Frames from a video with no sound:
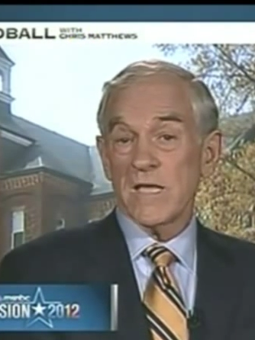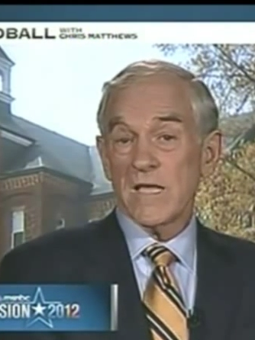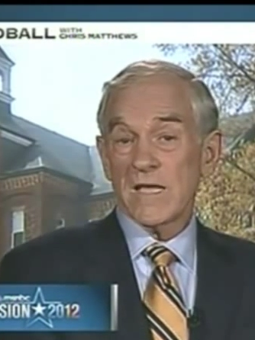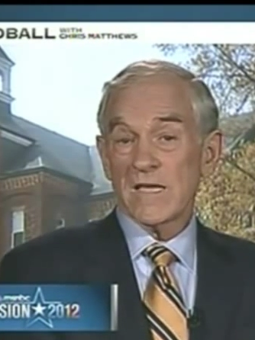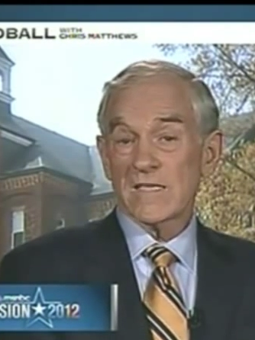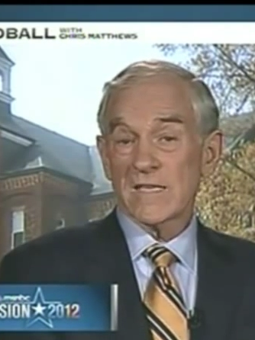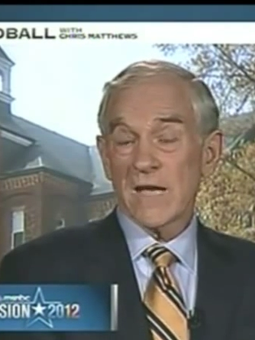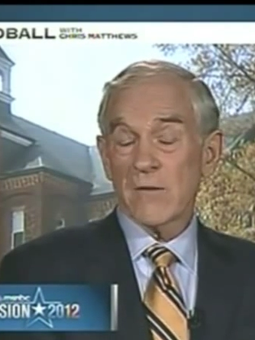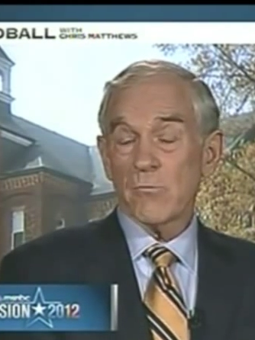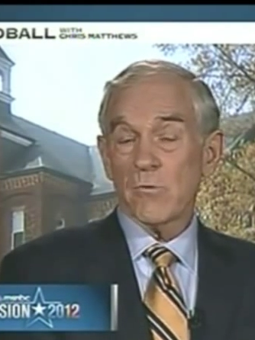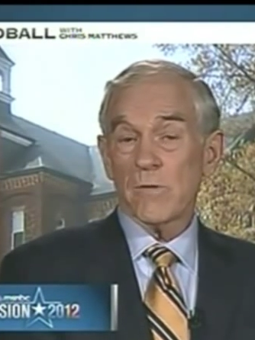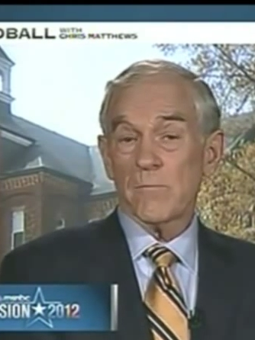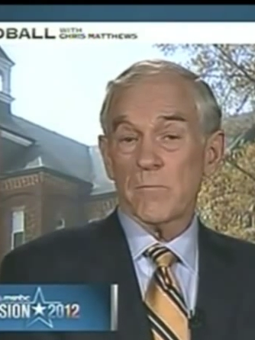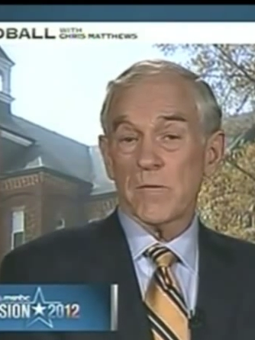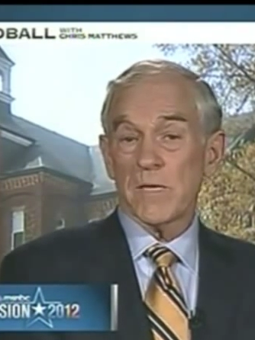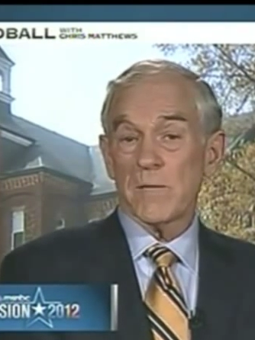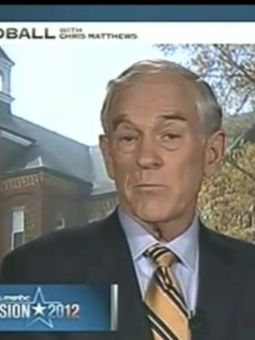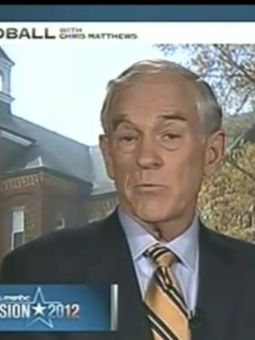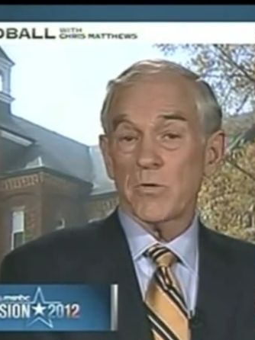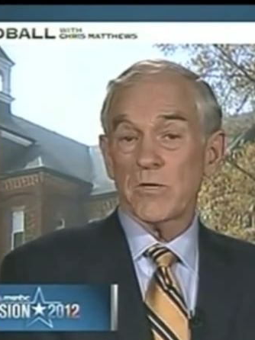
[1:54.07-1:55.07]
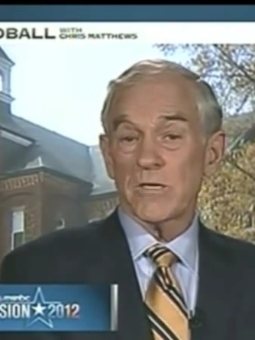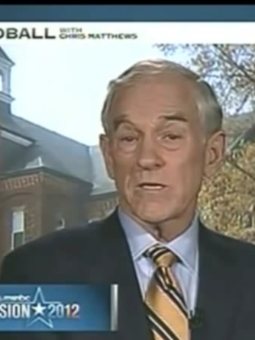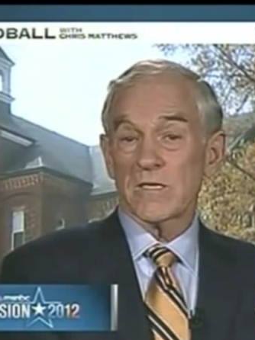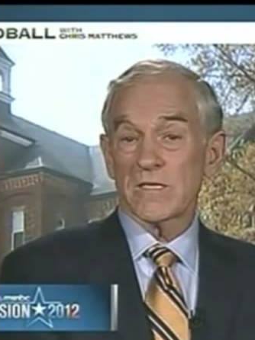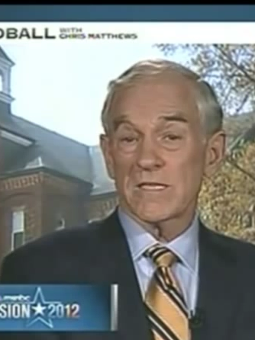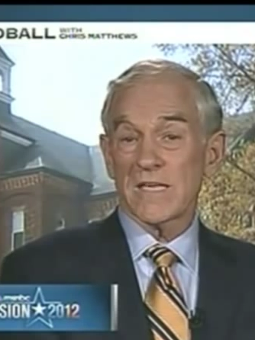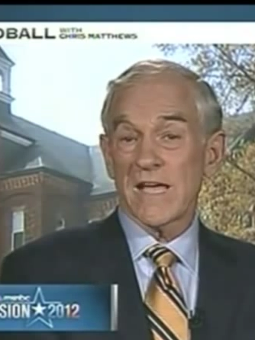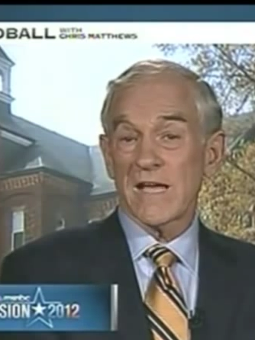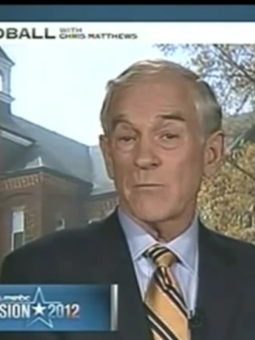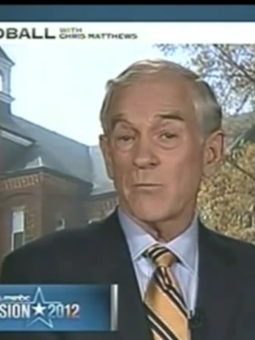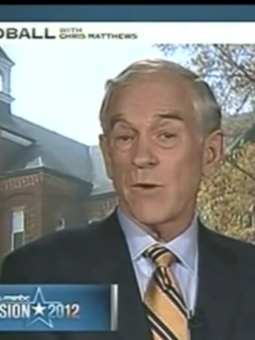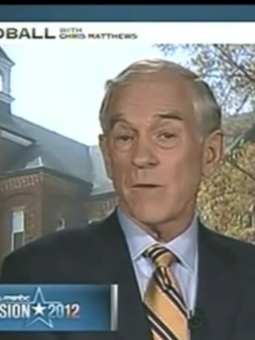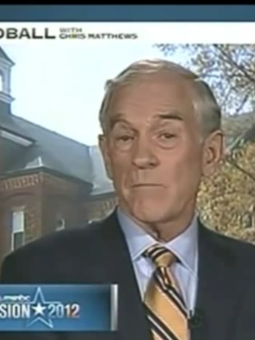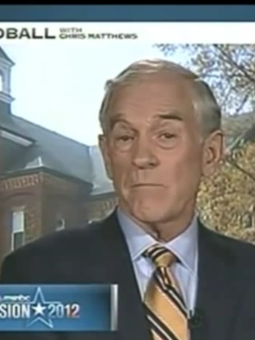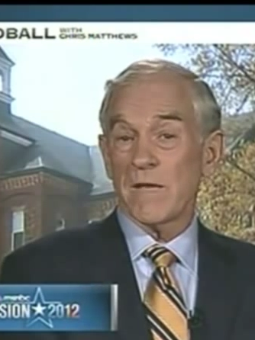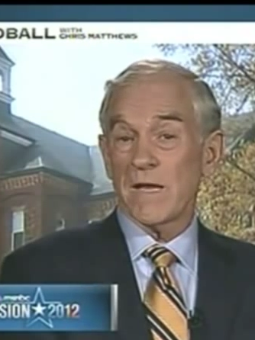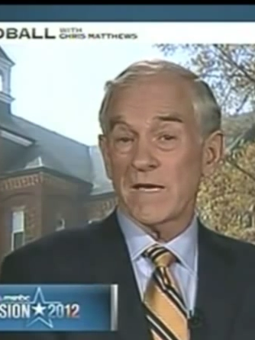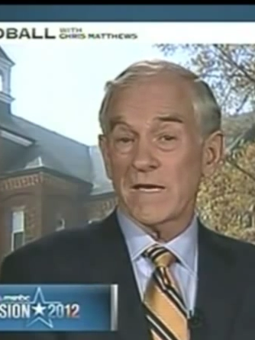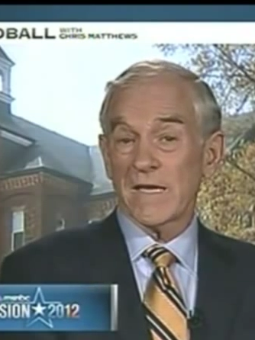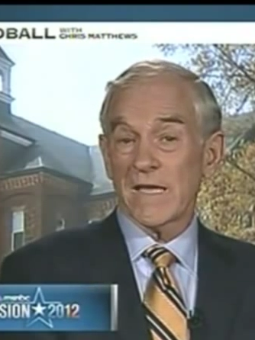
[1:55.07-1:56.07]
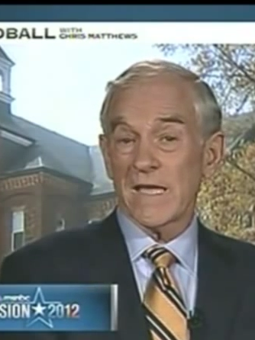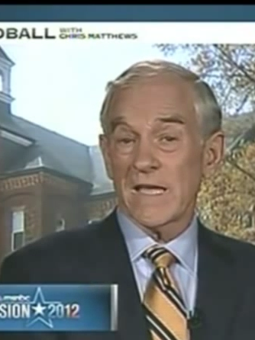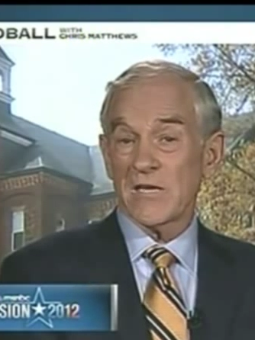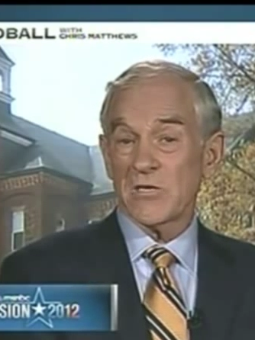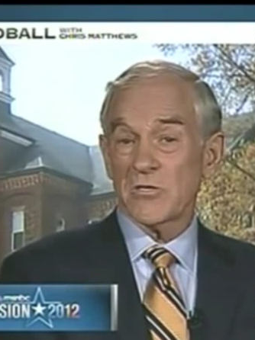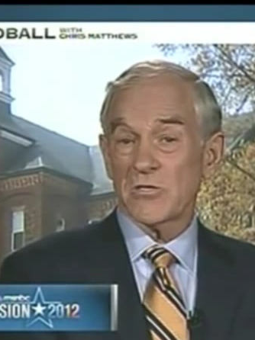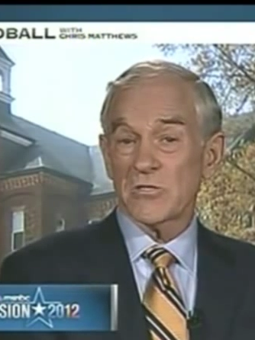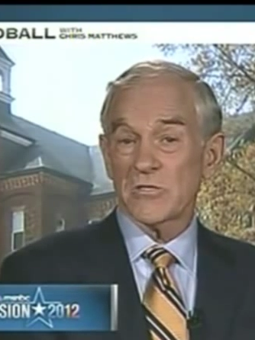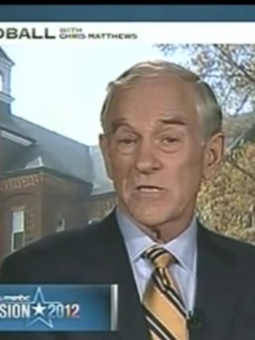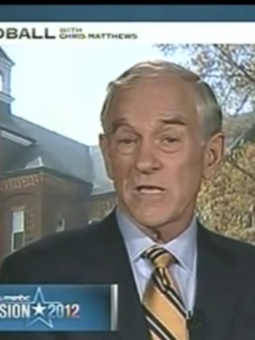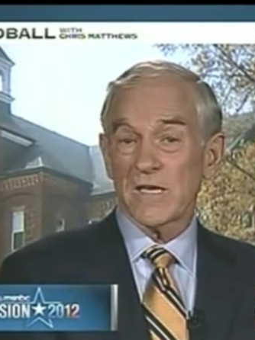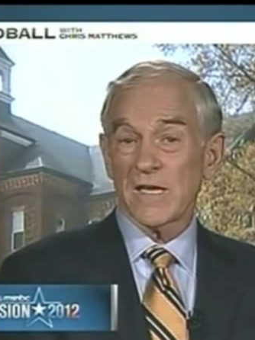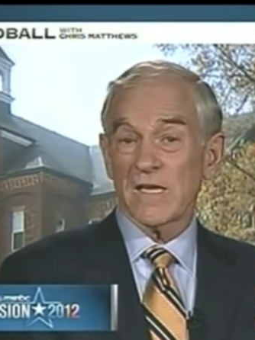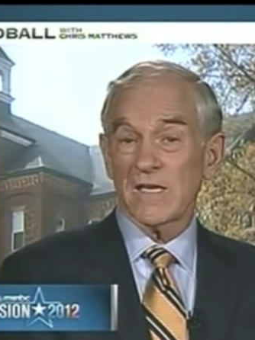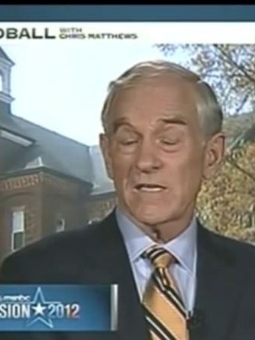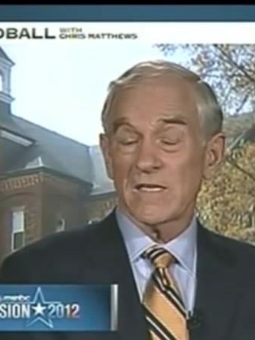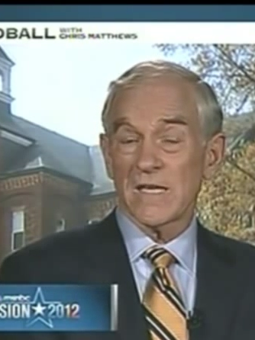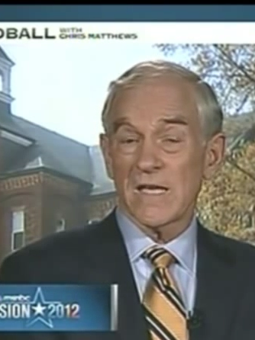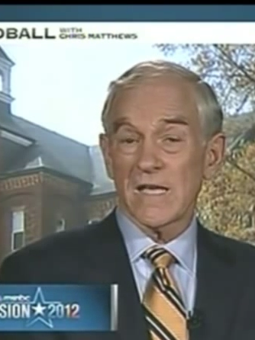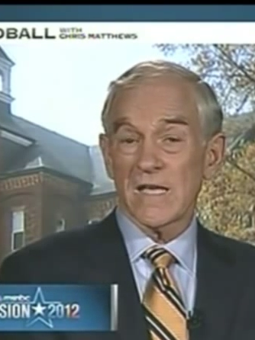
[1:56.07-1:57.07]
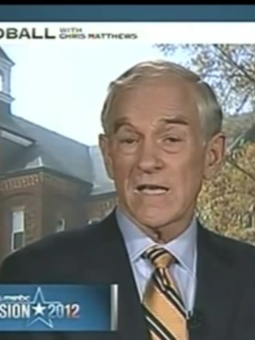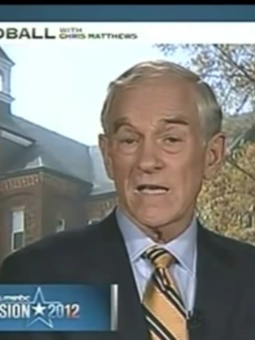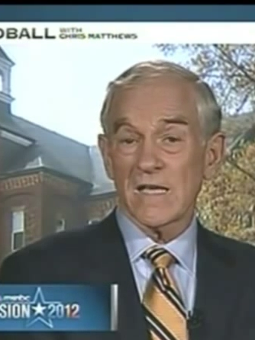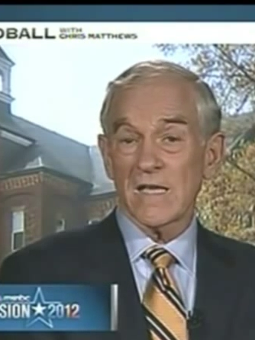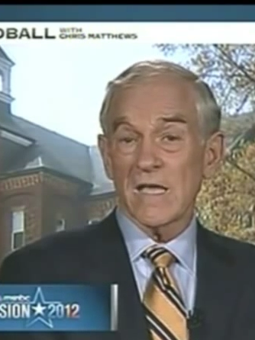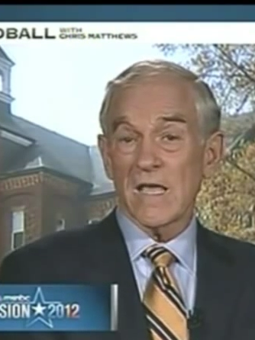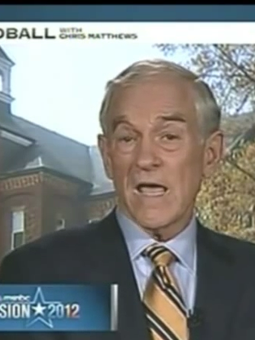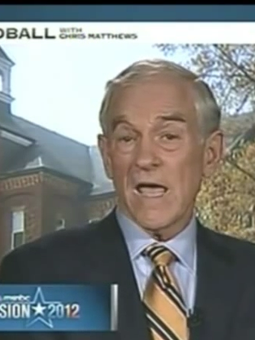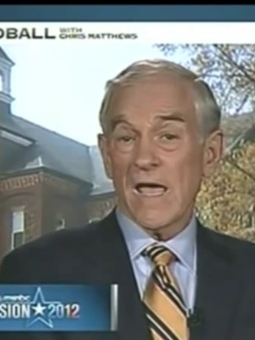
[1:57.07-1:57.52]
is I want people to decide what medications they can take,